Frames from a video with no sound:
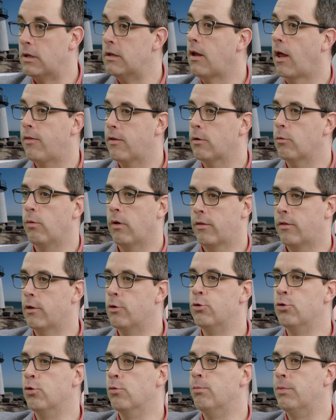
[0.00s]
But nothing with a
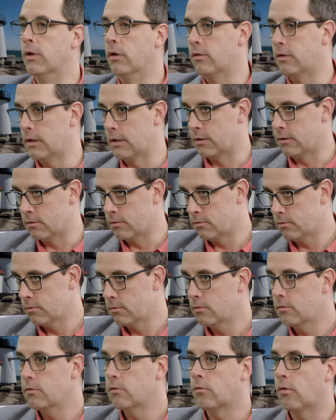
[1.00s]
new building,
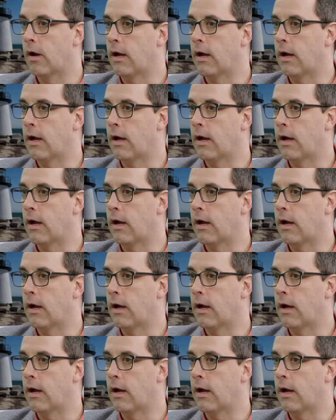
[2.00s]
oh,